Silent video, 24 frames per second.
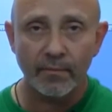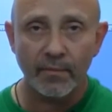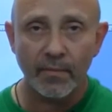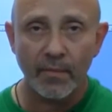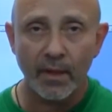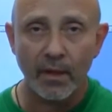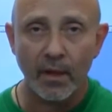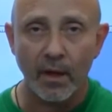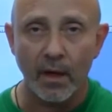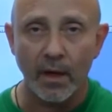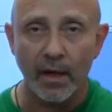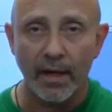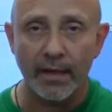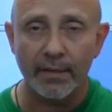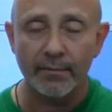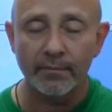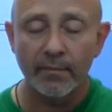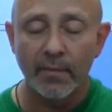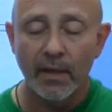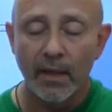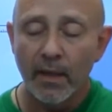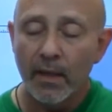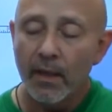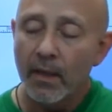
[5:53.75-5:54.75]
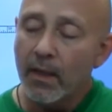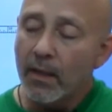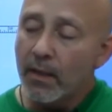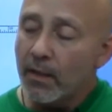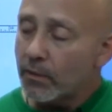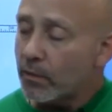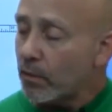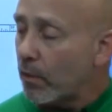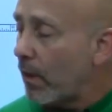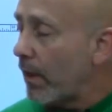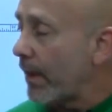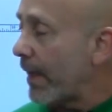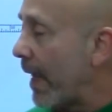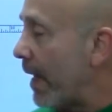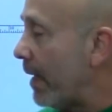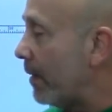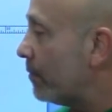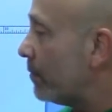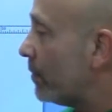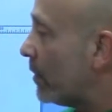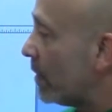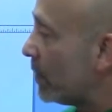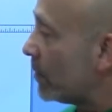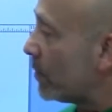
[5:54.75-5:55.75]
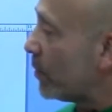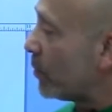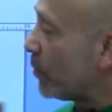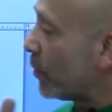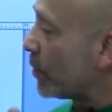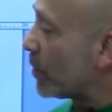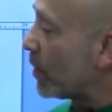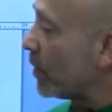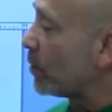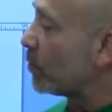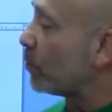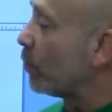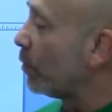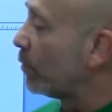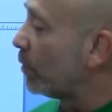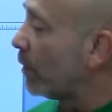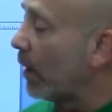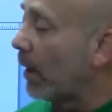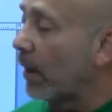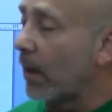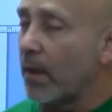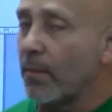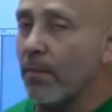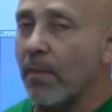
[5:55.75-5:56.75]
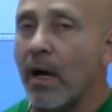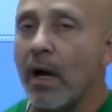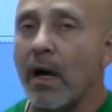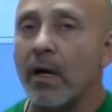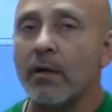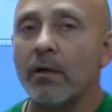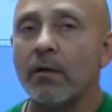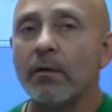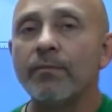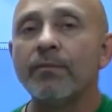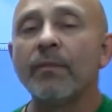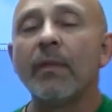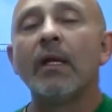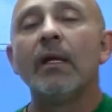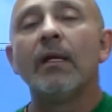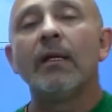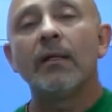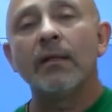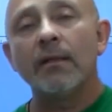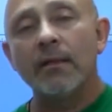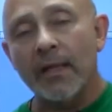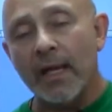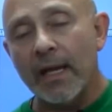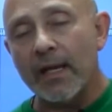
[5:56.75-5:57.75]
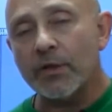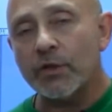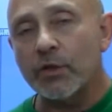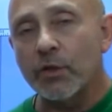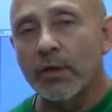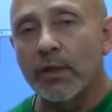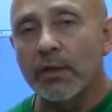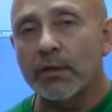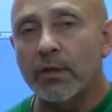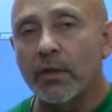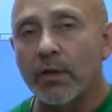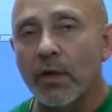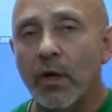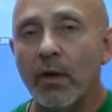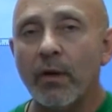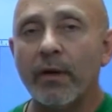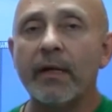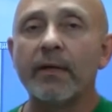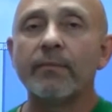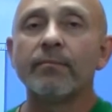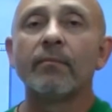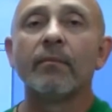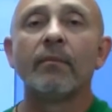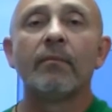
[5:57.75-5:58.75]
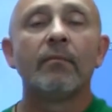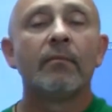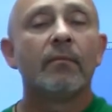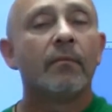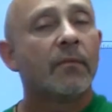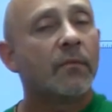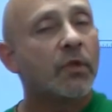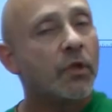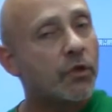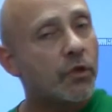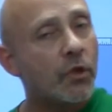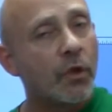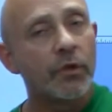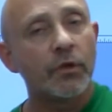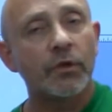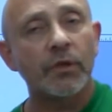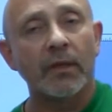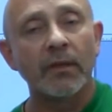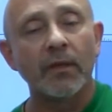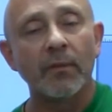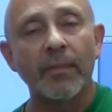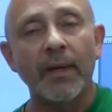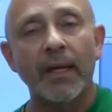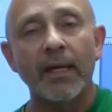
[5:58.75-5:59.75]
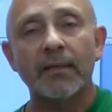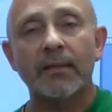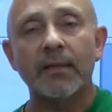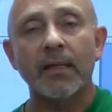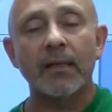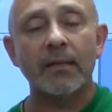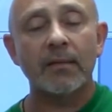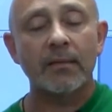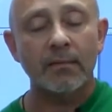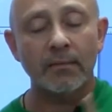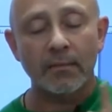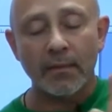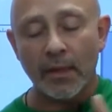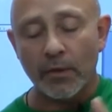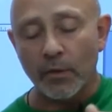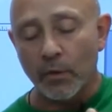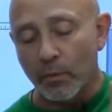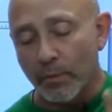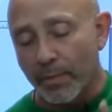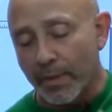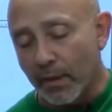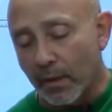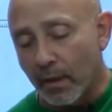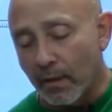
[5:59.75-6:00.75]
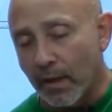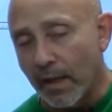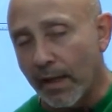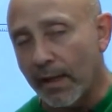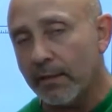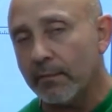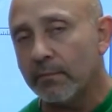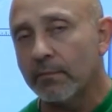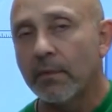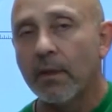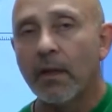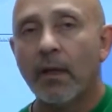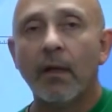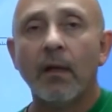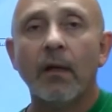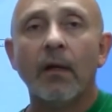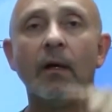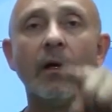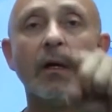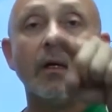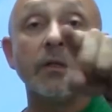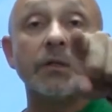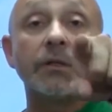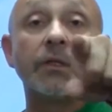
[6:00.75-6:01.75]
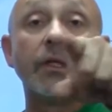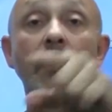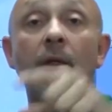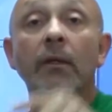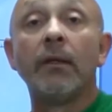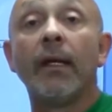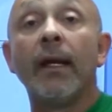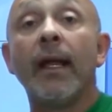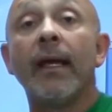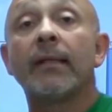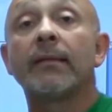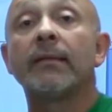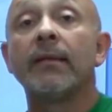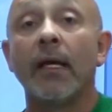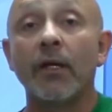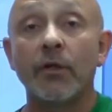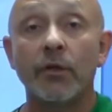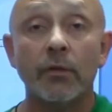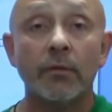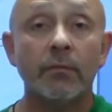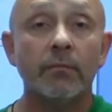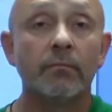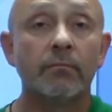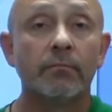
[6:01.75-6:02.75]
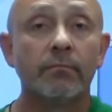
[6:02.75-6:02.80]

All right? So again, this is your Cisco three-layer model. Yes, you need to know it. Just understand the basics and you'll be all right. I'll see you in the next session.